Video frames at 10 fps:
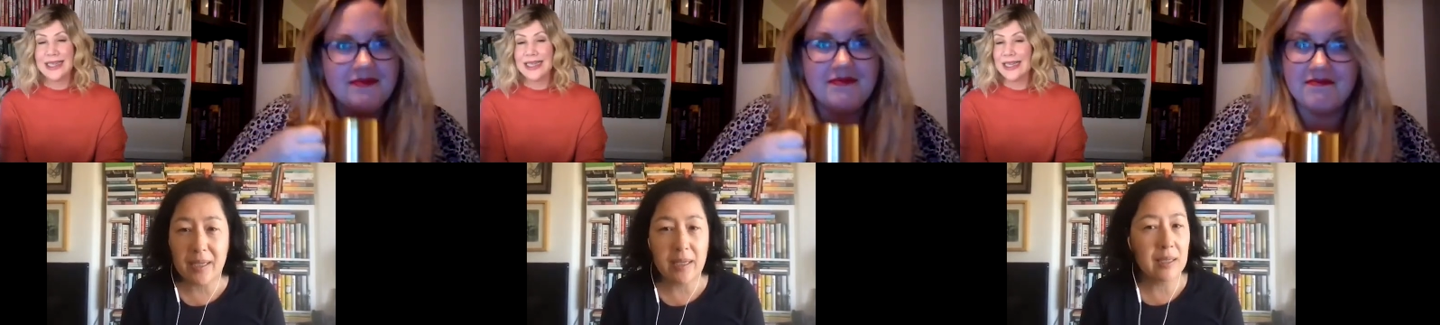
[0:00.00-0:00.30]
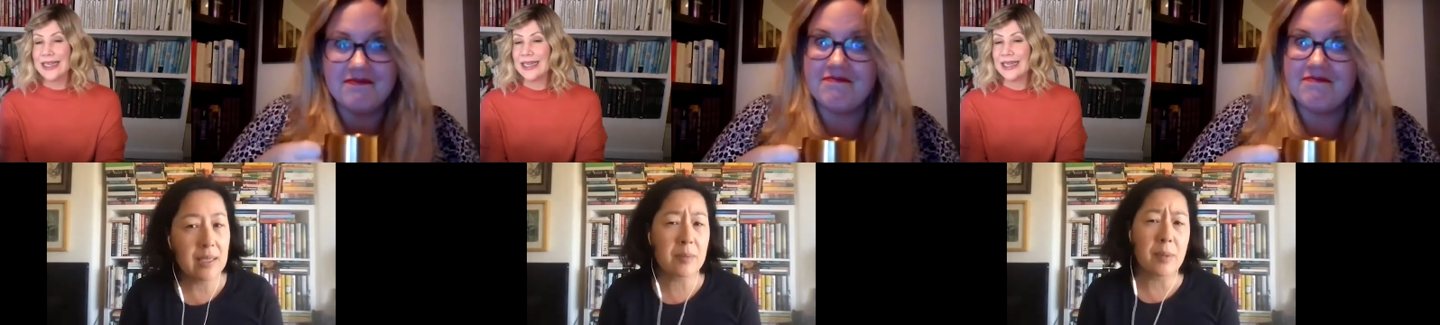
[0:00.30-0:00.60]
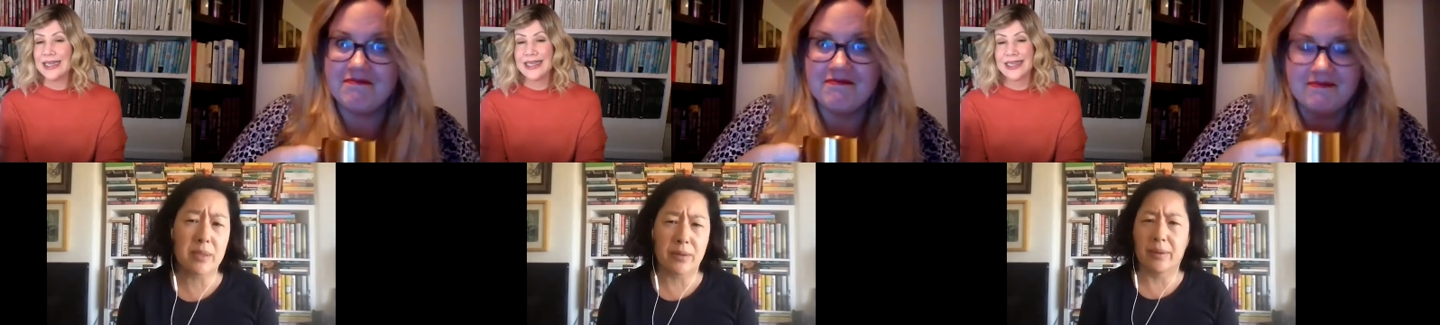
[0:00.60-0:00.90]
Speaker 1: And
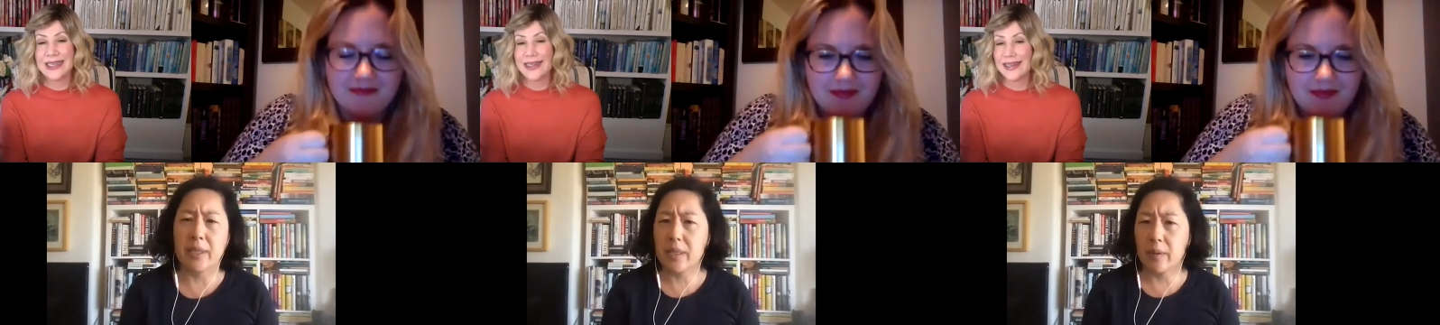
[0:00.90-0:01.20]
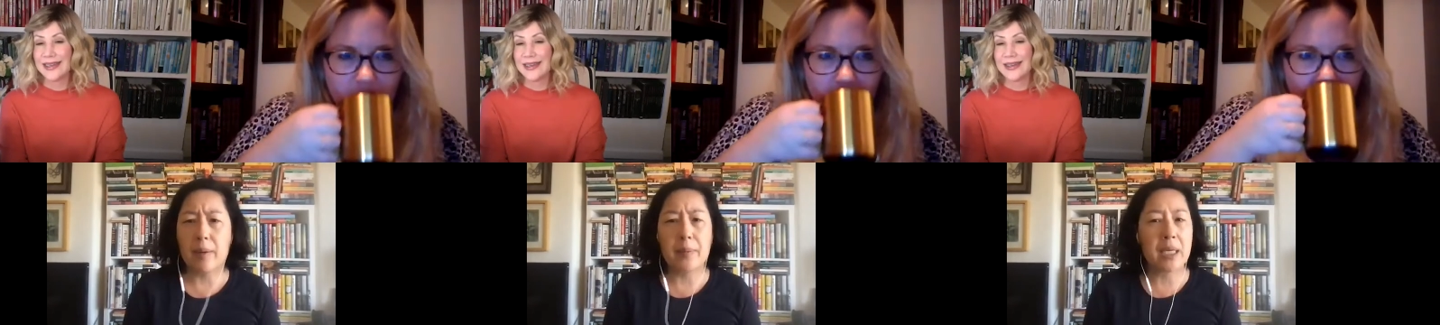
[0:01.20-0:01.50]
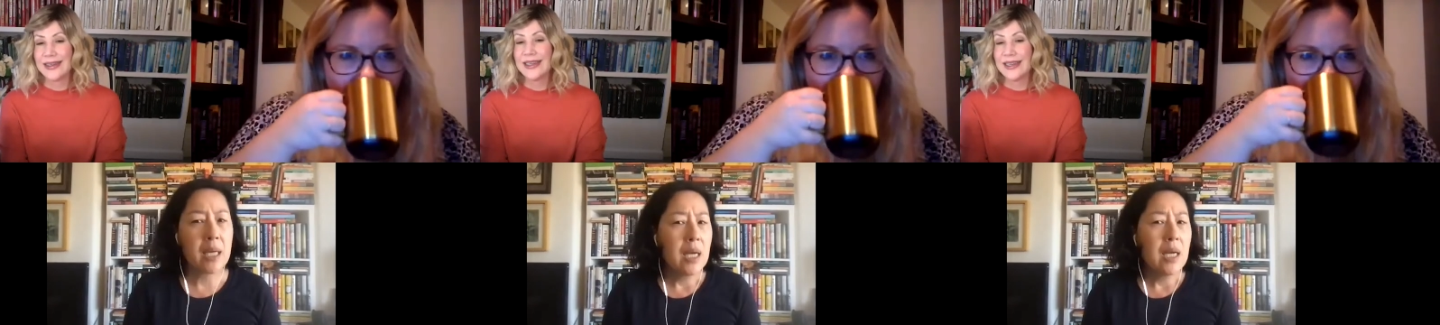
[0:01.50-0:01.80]
Elizabeth certainly too. I mean,
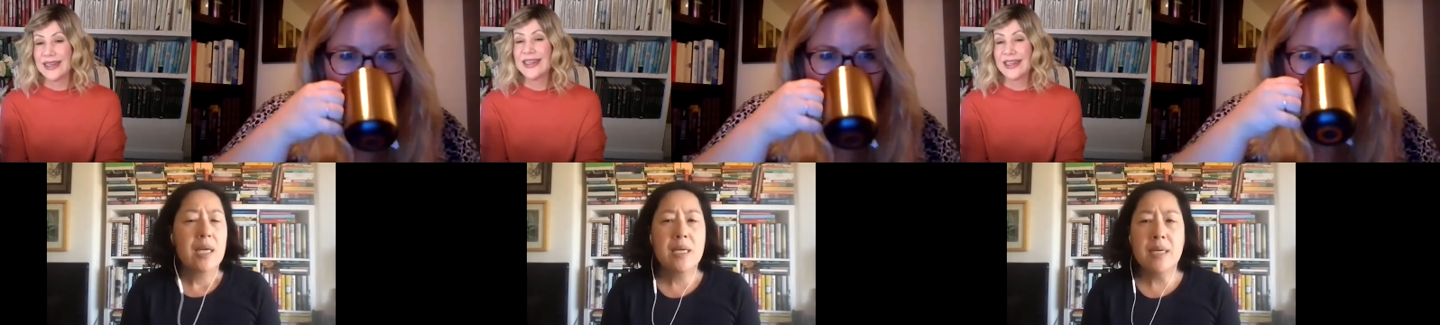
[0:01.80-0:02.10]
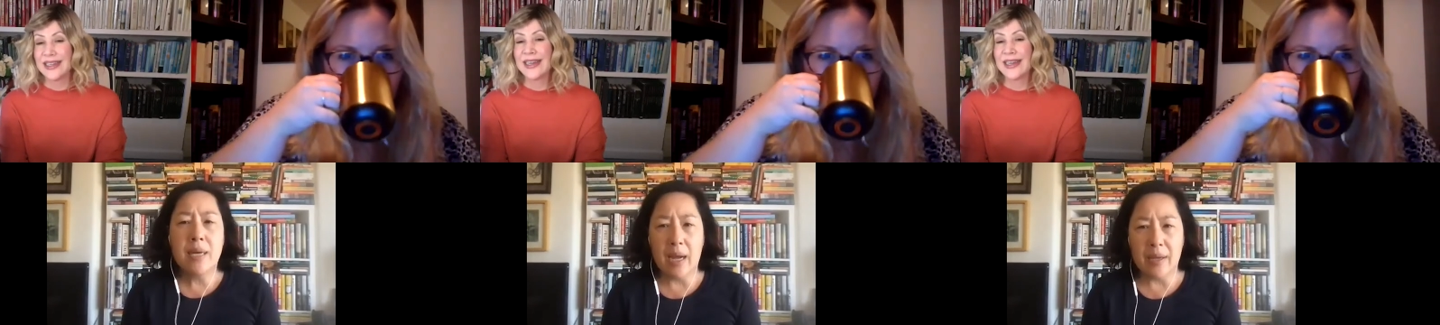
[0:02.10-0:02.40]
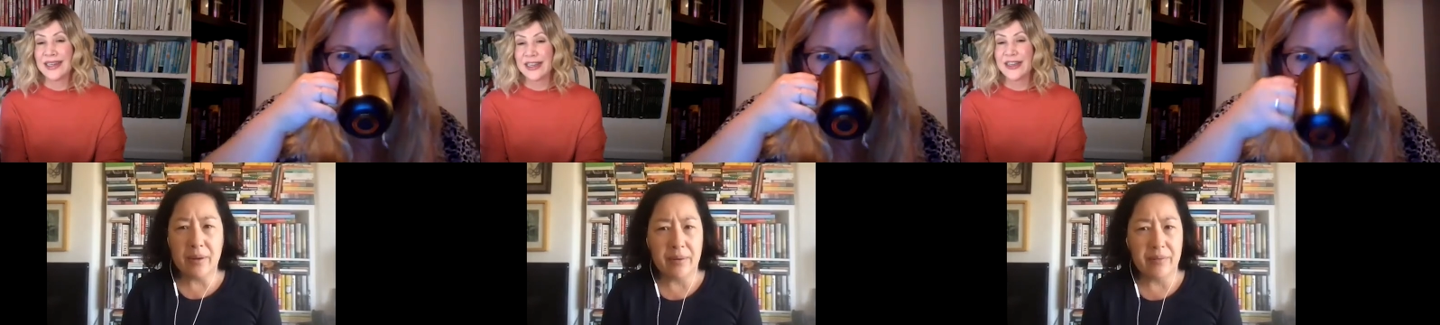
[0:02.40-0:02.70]
yeah.
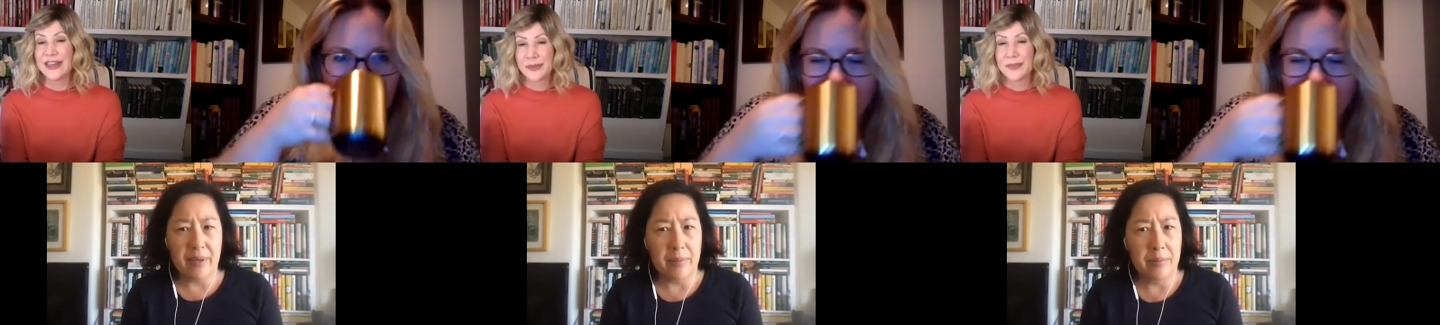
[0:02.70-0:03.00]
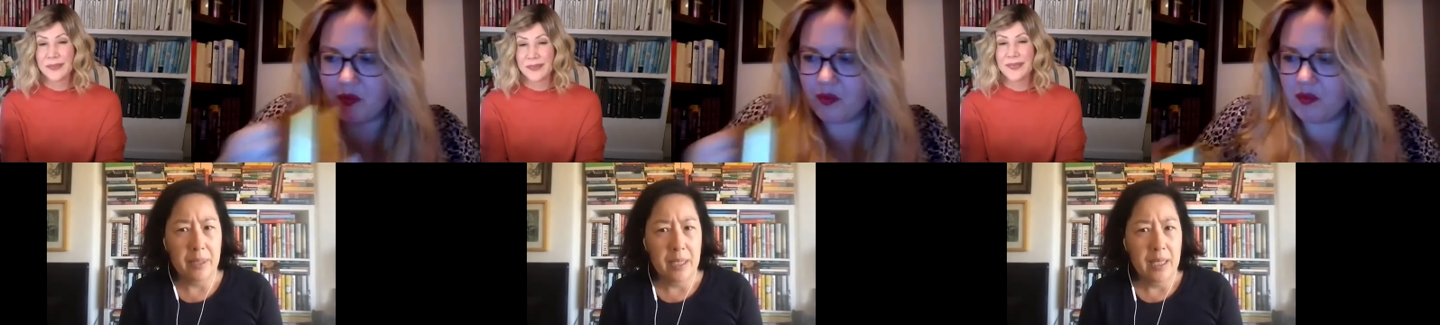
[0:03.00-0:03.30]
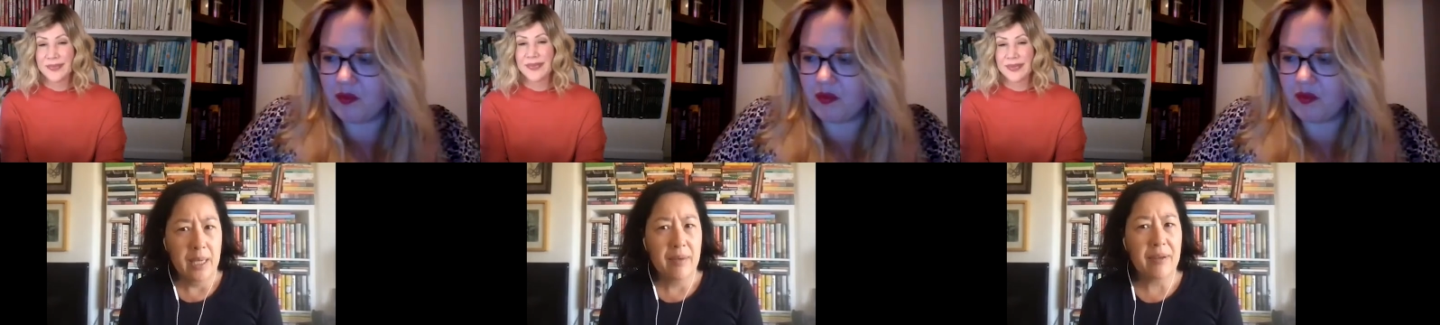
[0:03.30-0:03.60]
neither of them
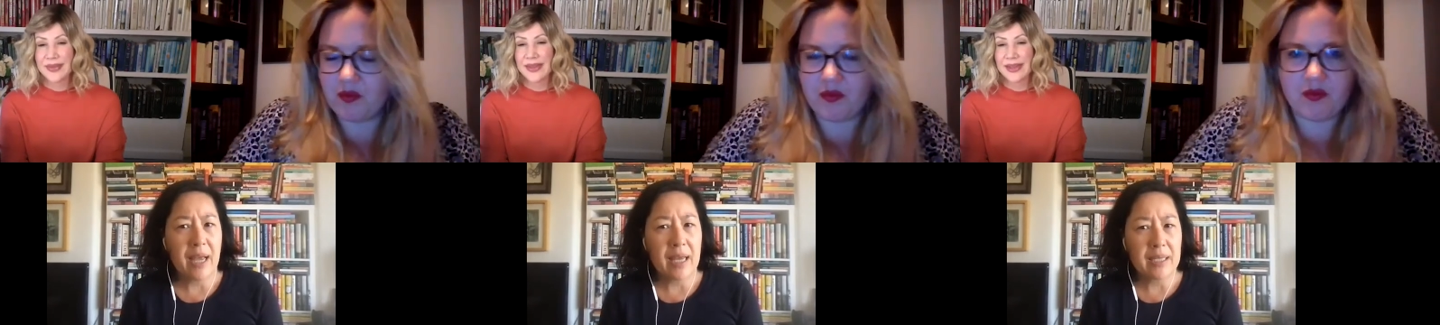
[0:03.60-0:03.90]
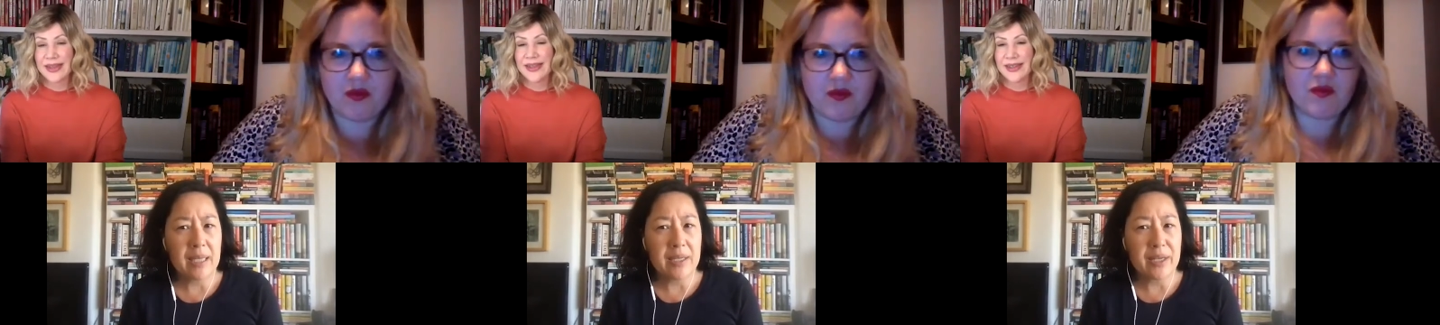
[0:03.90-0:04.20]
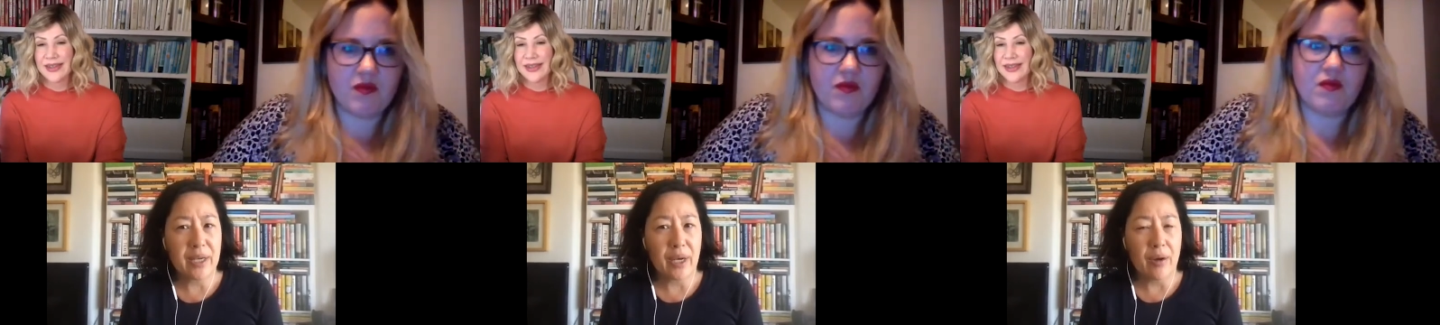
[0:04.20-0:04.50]
have had an easy
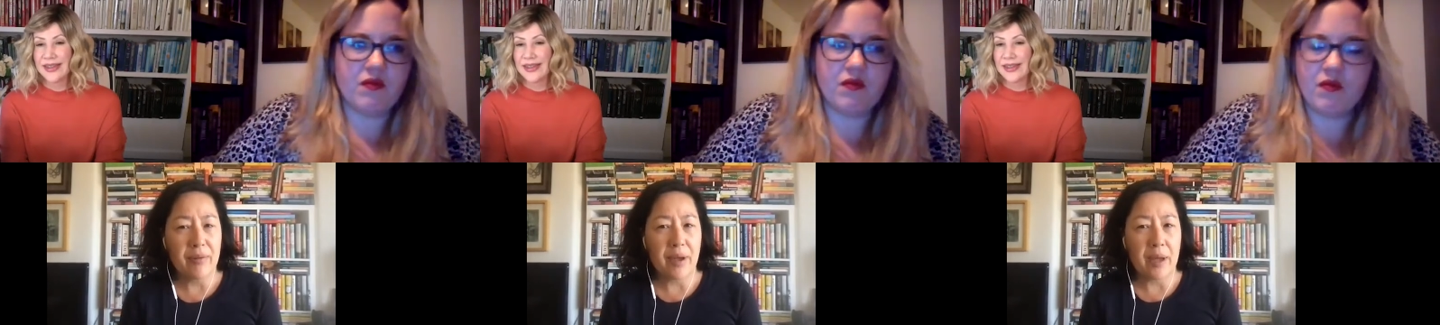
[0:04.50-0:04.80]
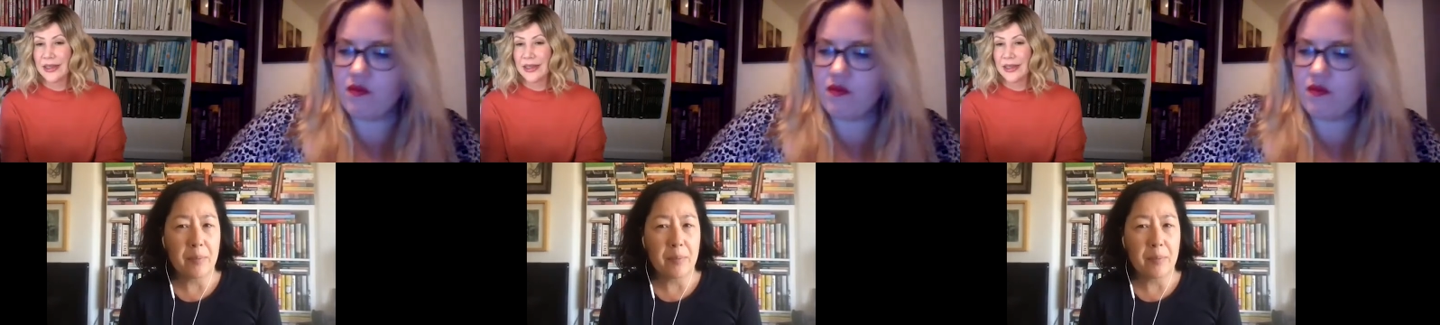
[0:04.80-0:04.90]
go of it.